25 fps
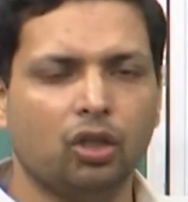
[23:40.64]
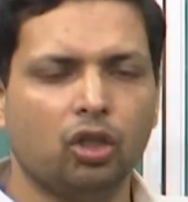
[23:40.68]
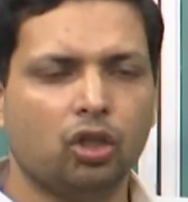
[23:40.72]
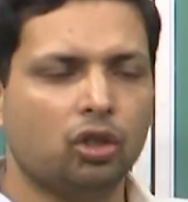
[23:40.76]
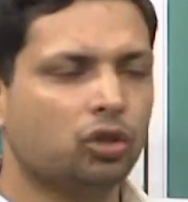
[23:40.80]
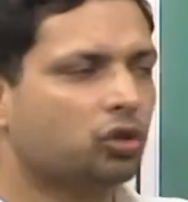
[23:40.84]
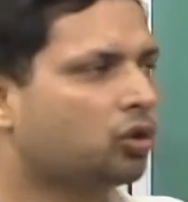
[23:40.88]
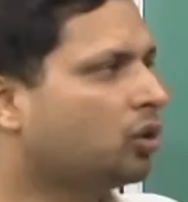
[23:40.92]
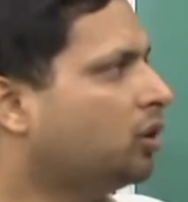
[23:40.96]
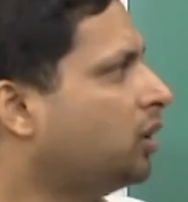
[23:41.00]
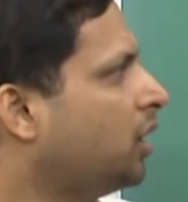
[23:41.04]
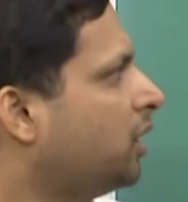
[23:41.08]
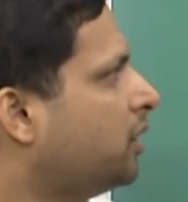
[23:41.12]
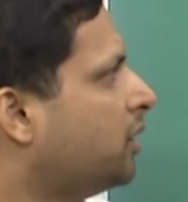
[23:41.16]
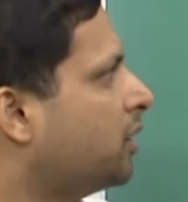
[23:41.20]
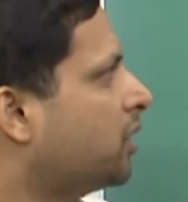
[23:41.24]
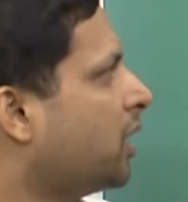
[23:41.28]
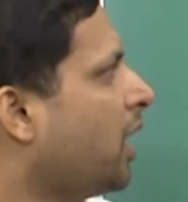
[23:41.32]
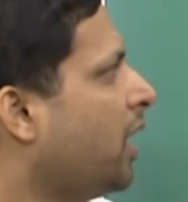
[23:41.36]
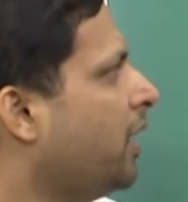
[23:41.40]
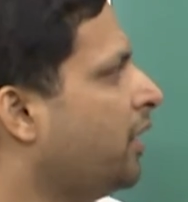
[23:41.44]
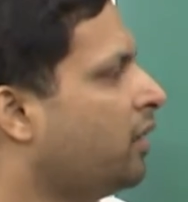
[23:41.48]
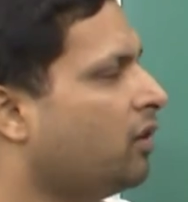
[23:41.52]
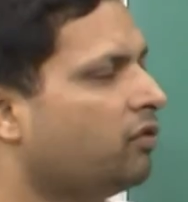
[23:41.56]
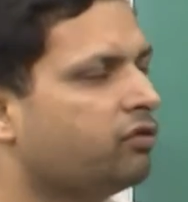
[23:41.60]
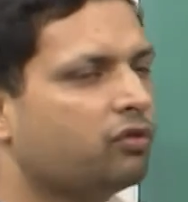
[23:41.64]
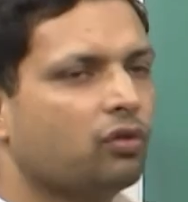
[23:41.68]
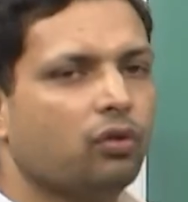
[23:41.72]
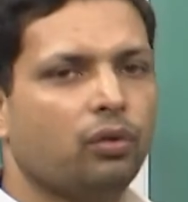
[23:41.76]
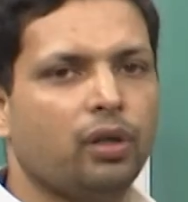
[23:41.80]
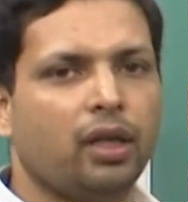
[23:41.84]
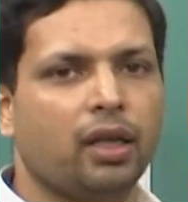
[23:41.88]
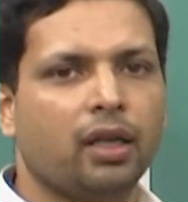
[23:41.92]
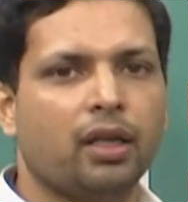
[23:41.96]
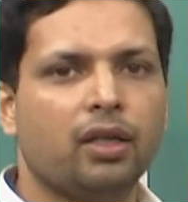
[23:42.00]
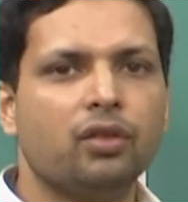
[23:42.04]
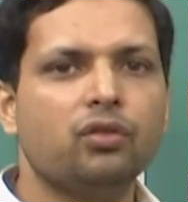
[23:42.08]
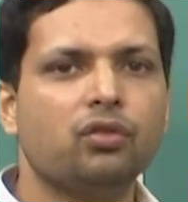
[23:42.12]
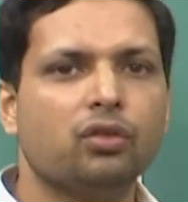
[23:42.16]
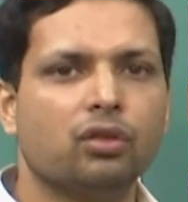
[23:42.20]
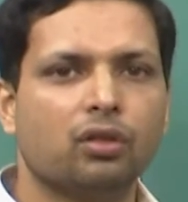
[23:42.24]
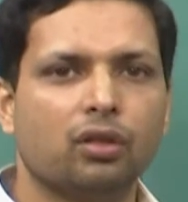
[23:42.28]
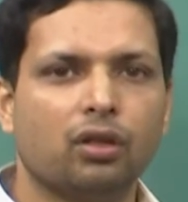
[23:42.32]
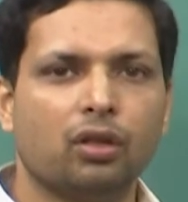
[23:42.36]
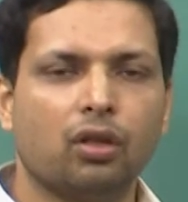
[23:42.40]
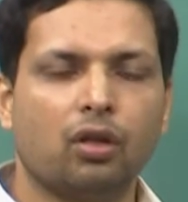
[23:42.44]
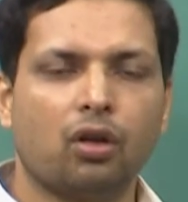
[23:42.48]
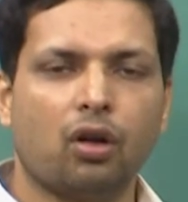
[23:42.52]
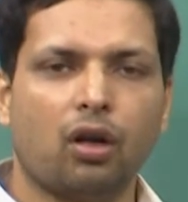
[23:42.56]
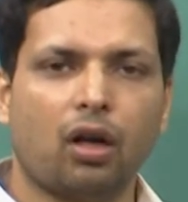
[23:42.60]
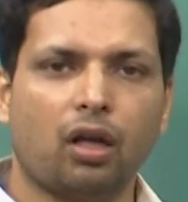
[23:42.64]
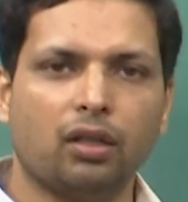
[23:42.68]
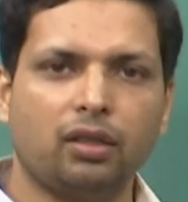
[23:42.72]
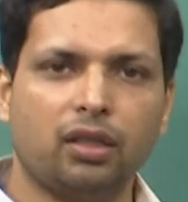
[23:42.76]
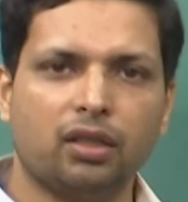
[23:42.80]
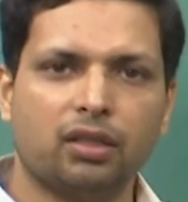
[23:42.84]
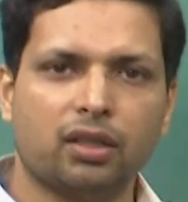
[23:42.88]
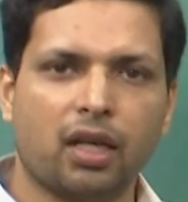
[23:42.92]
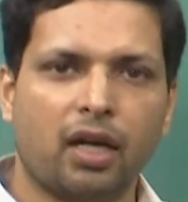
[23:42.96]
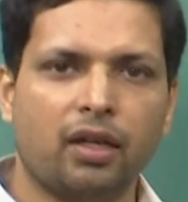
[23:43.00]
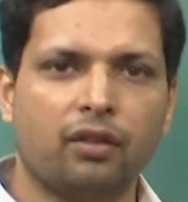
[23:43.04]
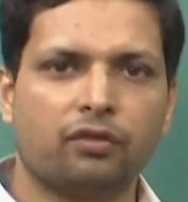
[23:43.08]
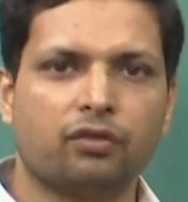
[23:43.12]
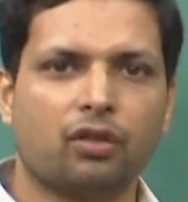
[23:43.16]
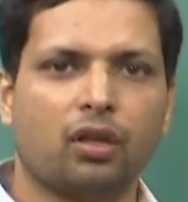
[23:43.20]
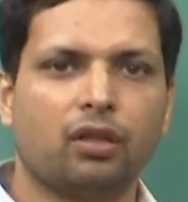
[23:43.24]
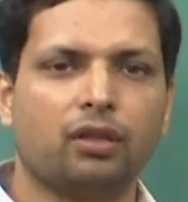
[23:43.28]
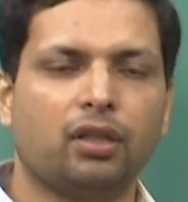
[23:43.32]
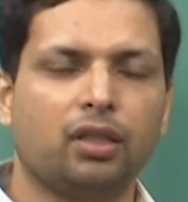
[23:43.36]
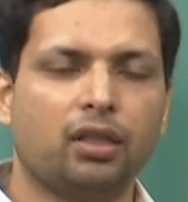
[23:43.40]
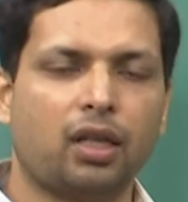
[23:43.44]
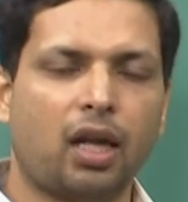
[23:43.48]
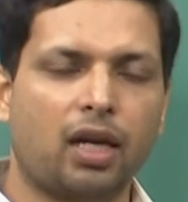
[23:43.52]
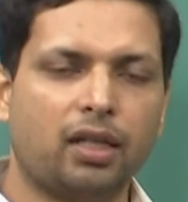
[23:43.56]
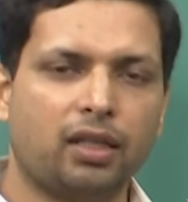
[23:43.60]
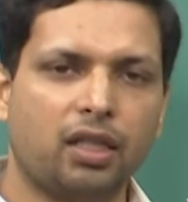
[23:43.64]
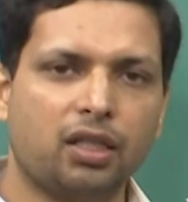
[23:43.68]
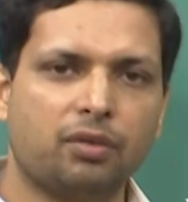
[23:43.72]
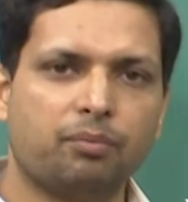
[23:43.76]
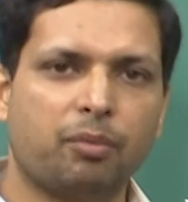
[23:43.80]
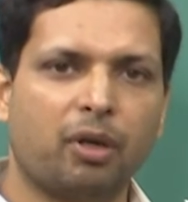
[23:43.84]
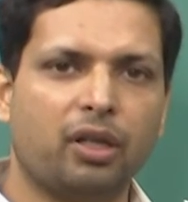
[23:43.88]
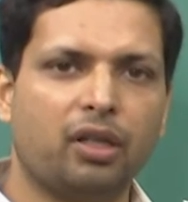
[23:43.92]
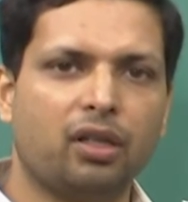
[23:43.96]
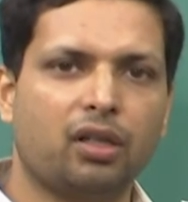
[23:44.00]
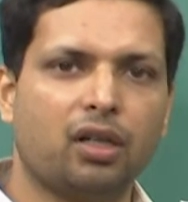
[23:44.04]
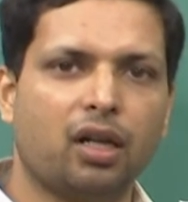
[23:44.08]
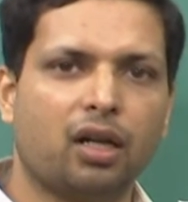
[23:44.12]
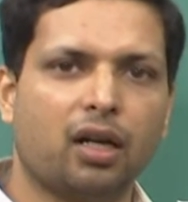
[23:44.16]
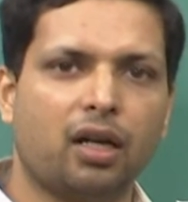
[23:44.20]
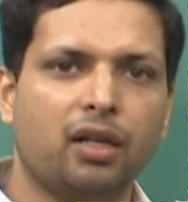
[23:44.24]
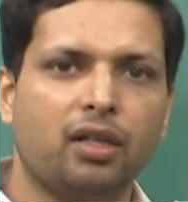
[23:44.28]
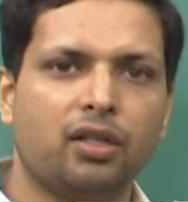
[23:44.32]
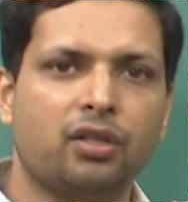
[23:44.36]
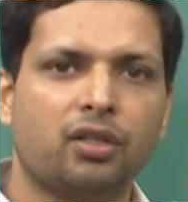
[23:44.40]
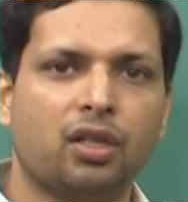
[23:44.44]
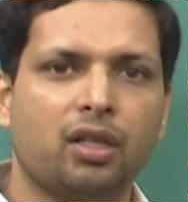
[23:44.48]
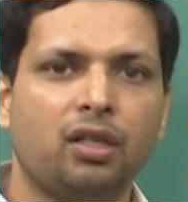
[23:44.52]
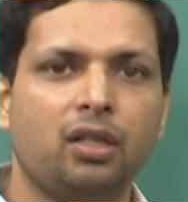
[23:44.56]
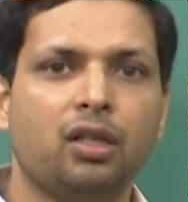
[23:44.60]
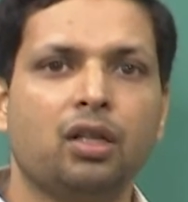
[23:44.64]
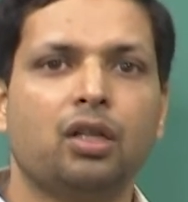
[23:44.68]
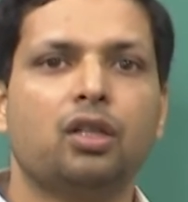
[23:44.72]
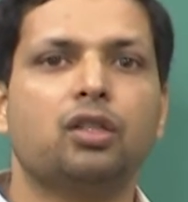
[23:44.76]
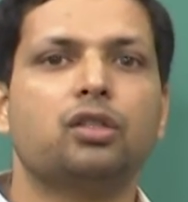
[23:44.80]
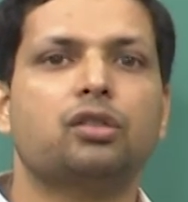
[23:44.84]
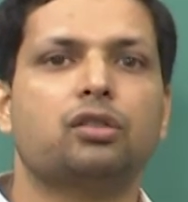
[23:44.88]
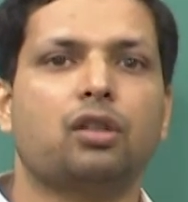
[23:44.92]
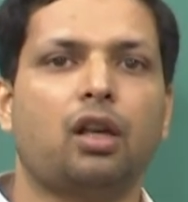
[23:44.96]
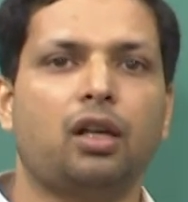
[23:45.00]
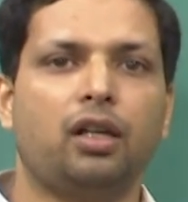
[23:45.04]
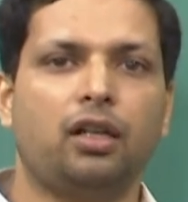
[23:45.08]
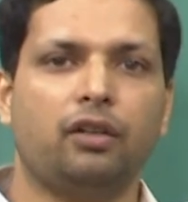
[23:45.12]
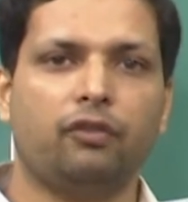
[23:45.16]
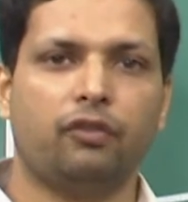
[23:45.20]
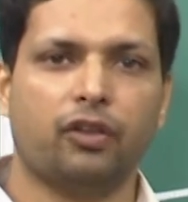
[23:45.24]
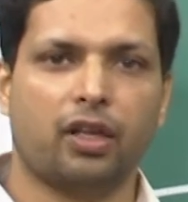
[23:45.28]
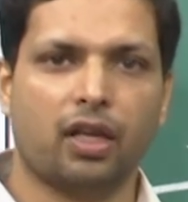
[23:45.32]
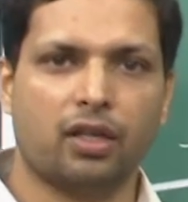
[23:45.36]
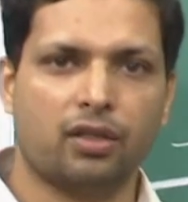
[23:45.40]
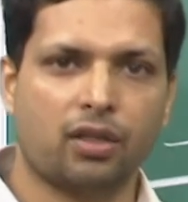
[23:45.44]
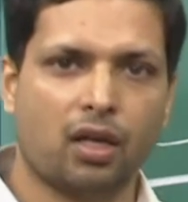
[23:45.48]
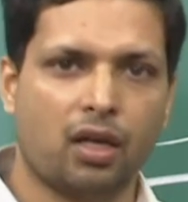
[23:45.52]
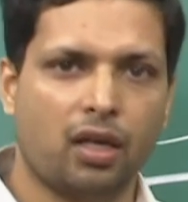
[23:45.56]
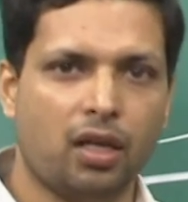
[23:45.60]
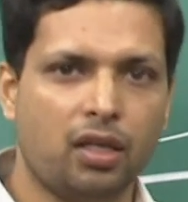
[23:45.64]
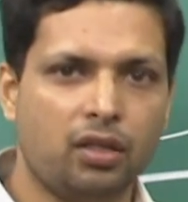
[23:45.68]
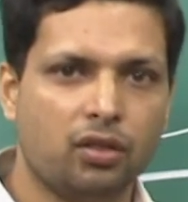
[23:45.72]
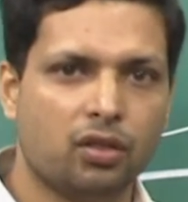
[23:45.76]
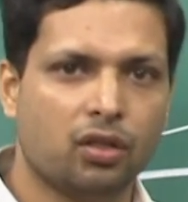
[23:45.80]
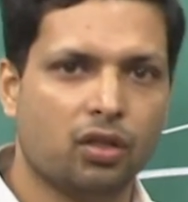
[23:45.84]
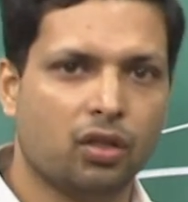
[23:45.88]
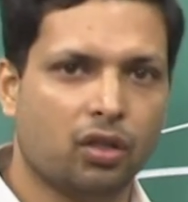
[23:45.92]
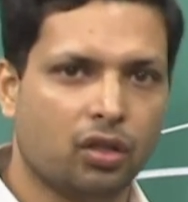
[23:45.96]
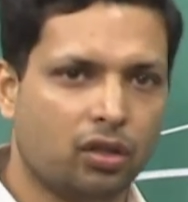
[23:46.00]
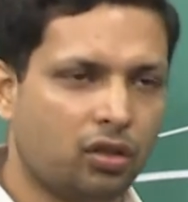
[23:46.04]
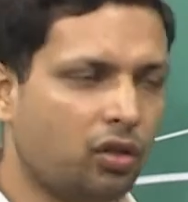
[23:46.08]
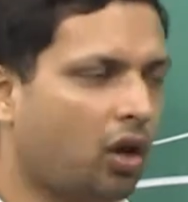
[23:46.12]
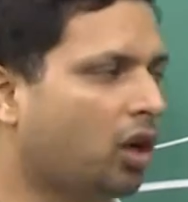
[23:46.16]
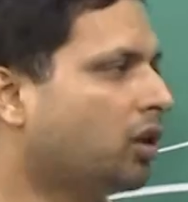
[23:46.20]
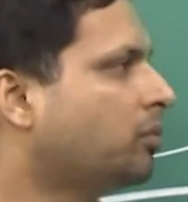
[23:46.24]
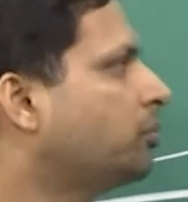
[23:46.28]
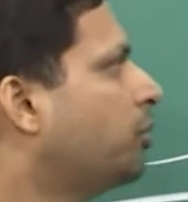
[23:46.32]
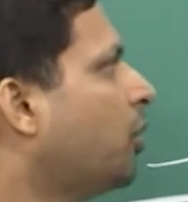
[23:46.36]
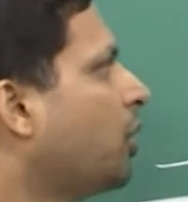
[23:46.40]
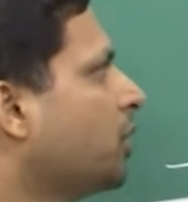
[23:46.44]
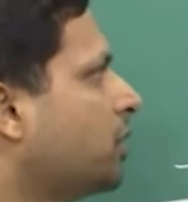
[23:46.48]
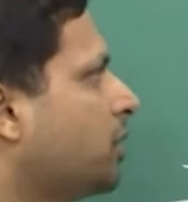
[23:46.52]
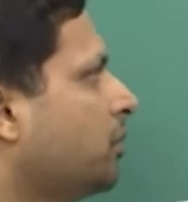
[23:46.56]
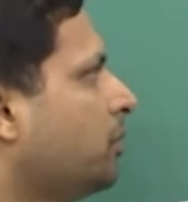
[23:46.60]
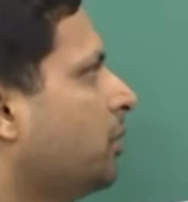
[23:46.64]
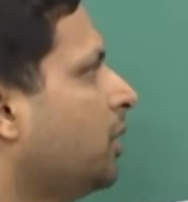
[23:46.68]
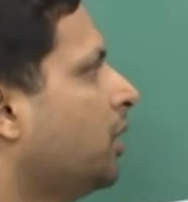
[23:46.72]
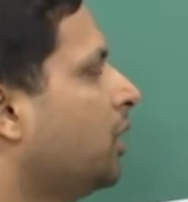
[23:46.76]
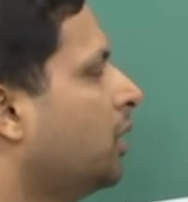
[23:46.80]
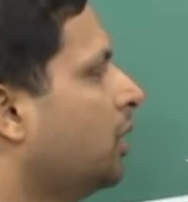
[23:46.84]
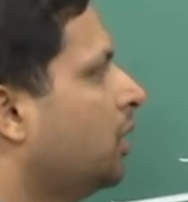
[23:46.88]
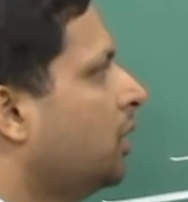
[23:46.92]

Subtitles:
So this kind of cooling is, or this kind of, at this particular condition, solidification is not possible.